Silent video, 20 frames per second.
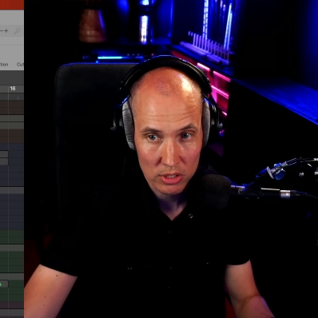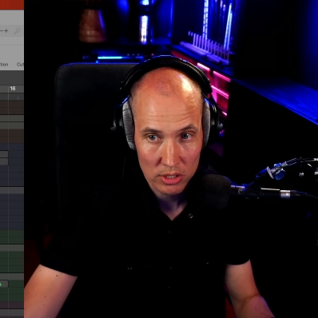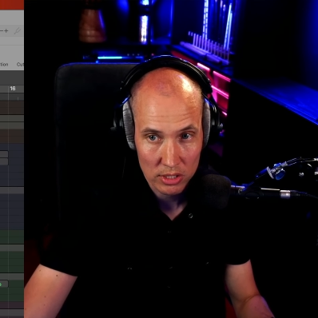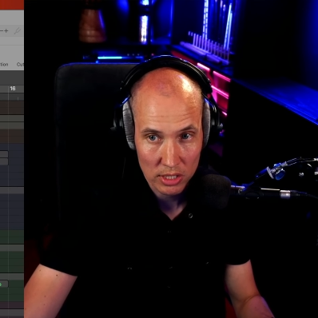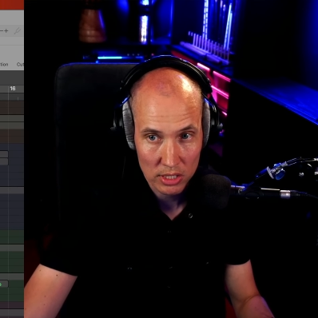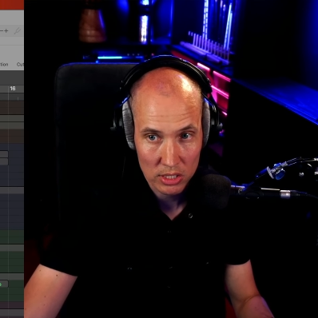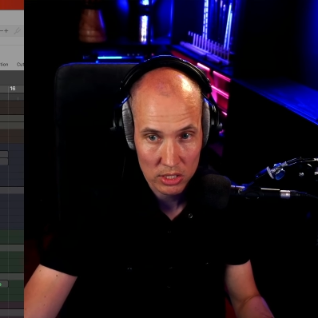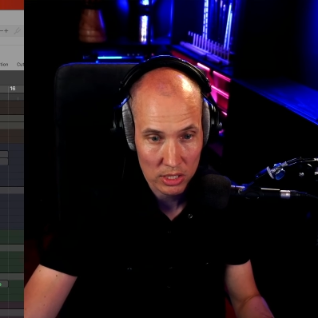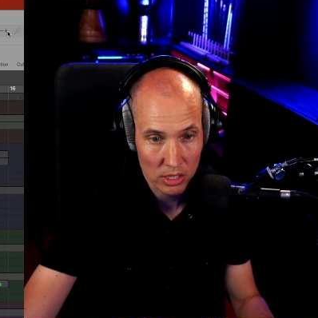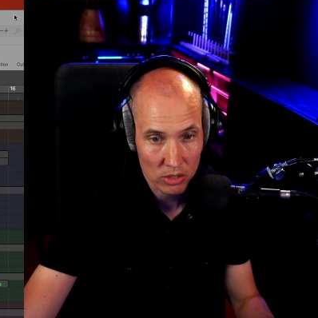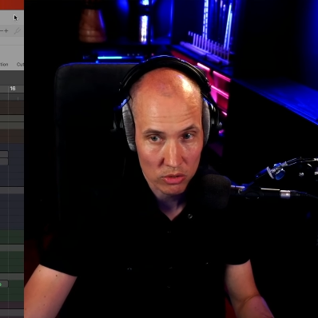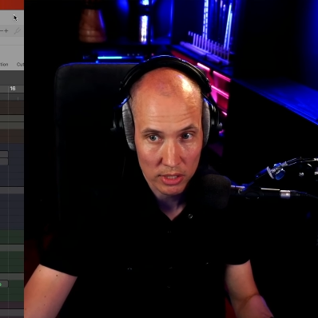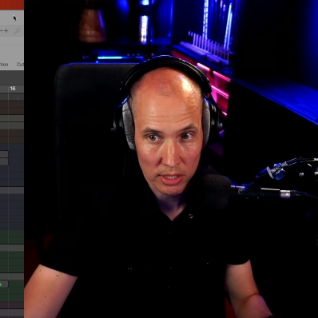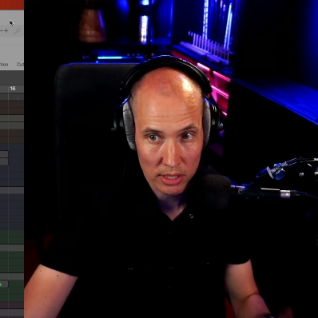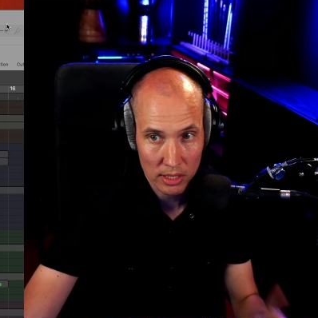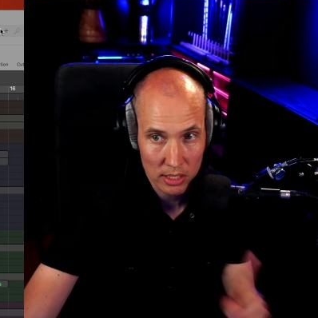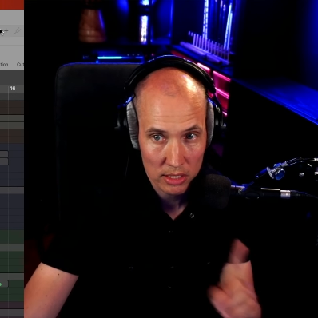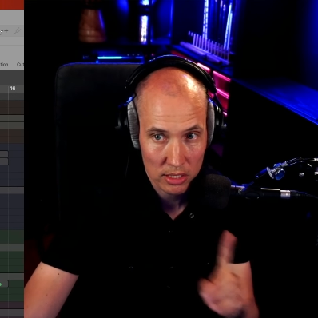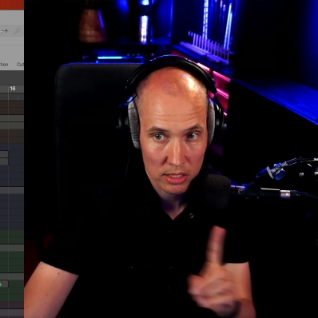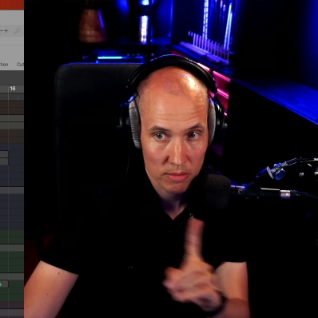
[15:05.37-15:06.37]
it sounds like
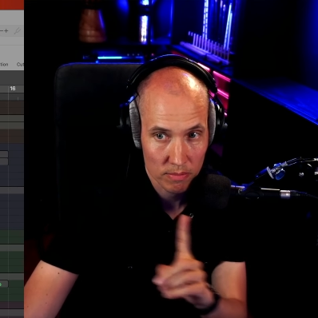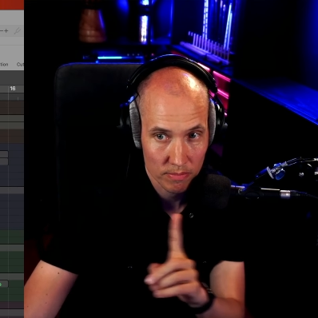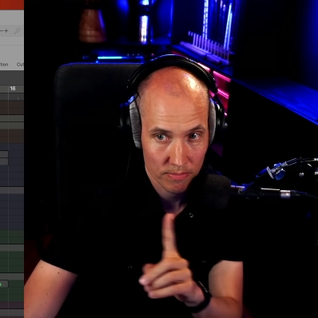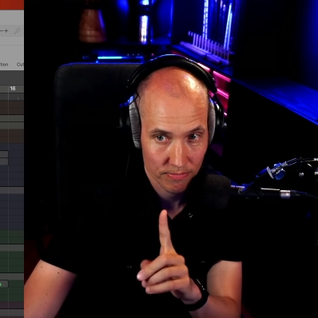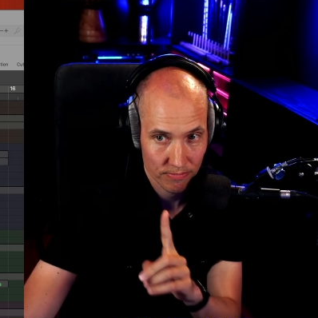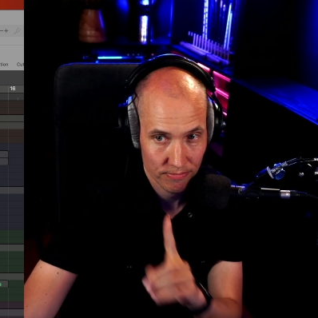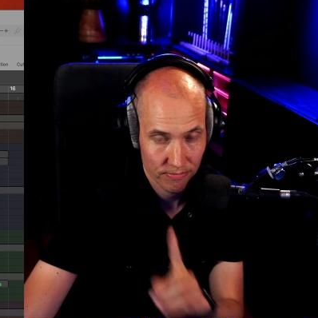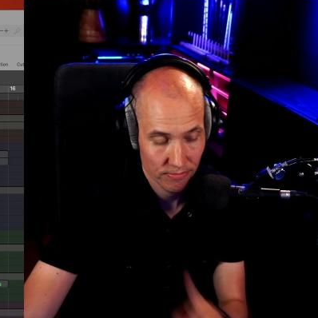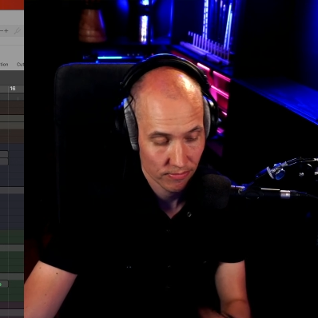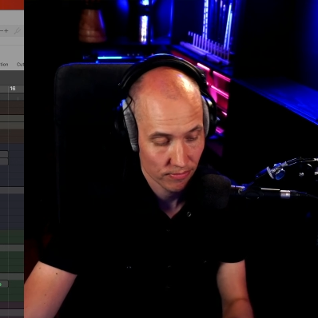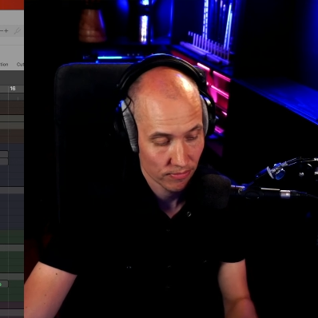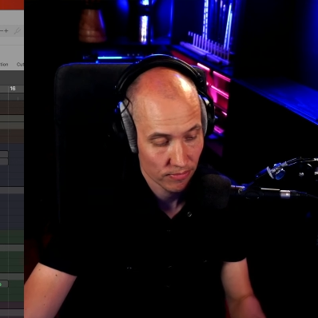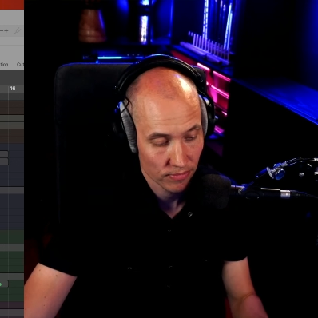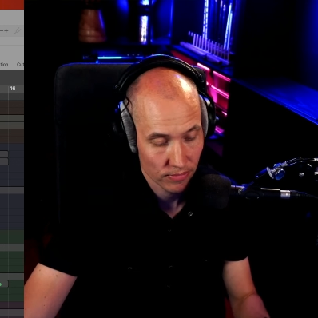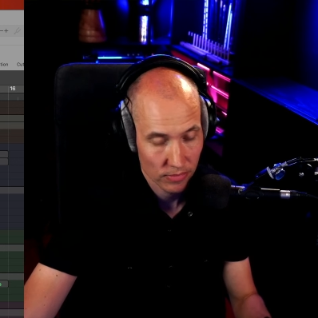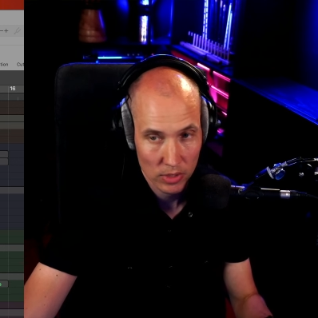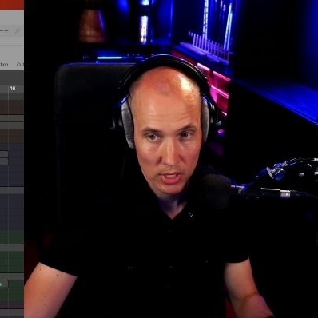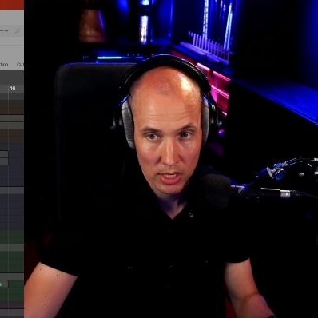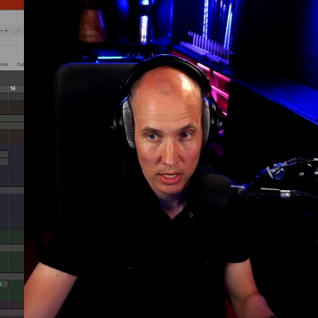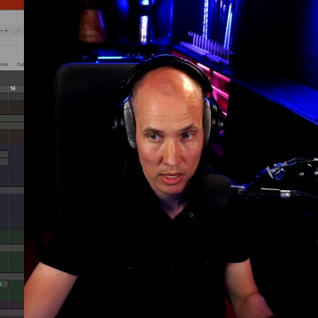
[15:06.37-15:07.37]
this
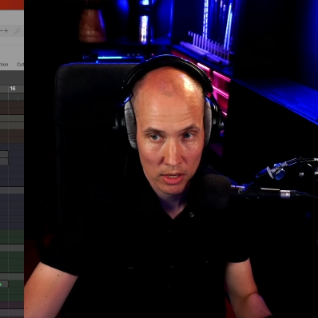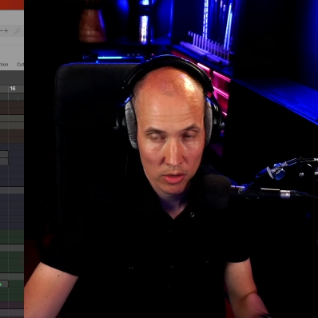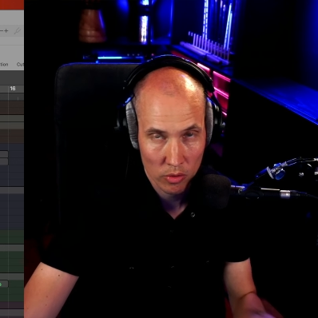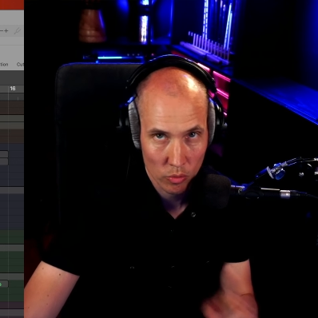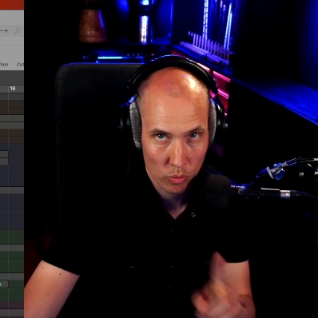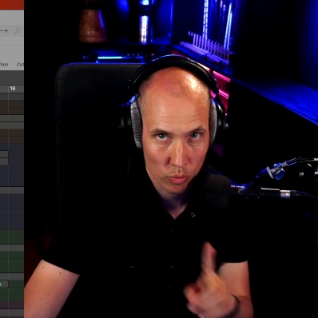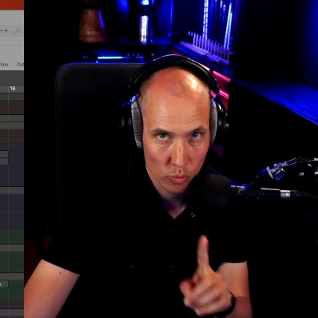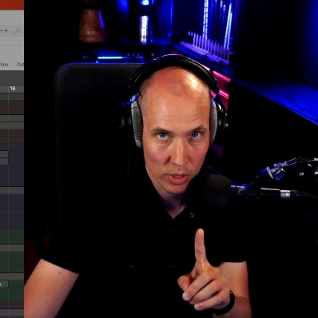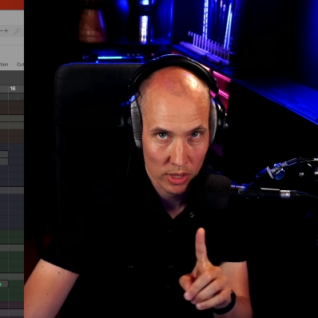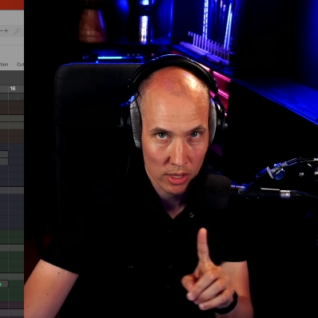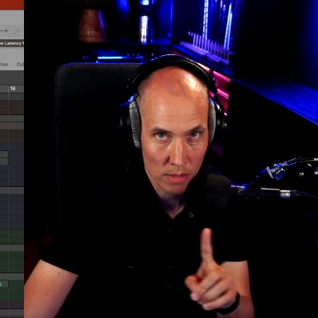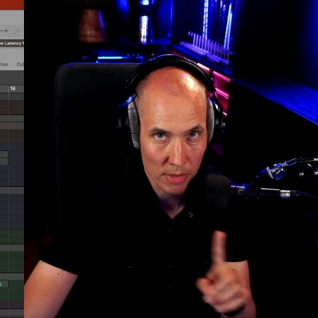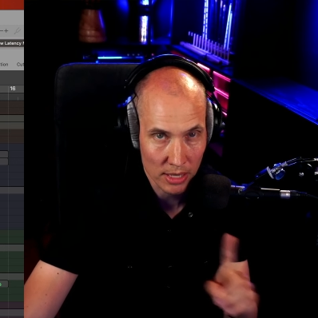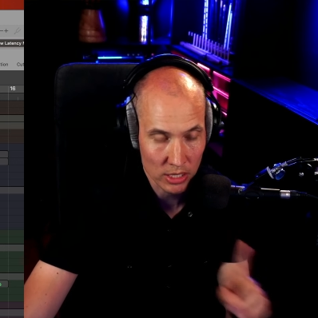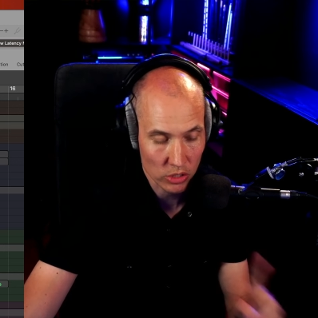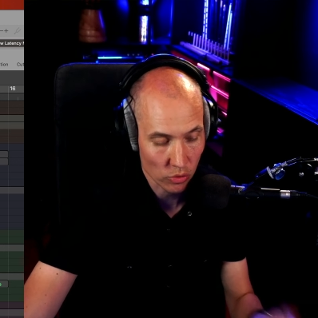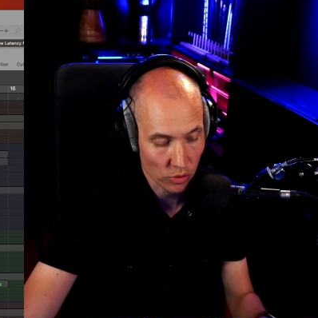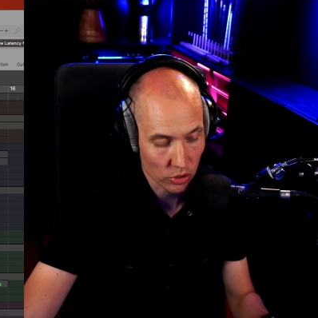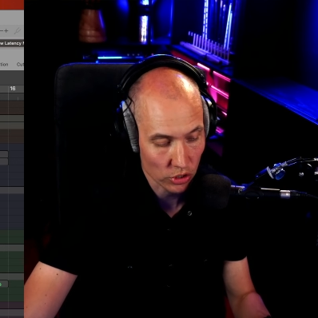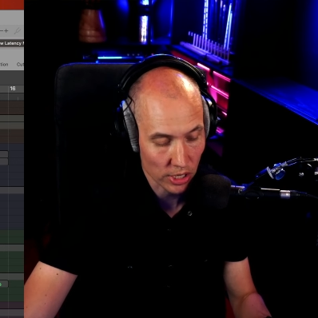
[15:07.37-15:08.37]
with the
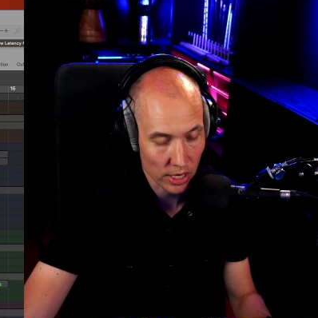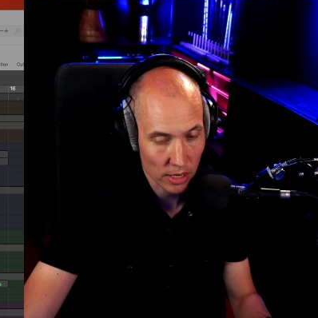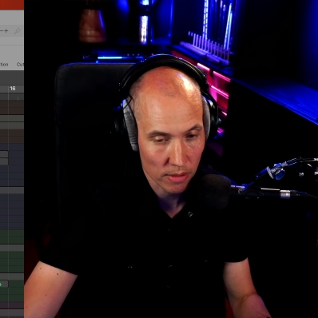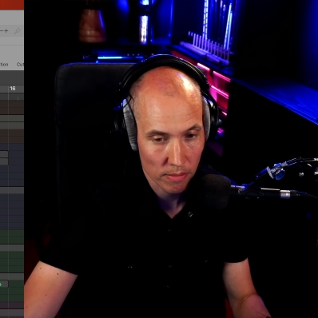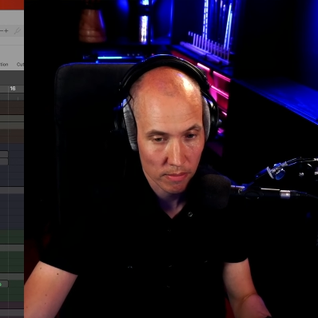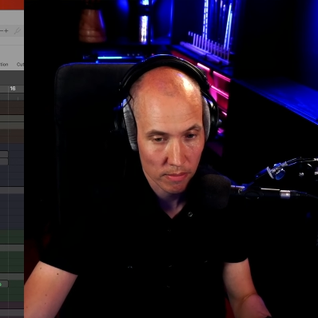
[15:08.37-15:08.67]
mastering chain.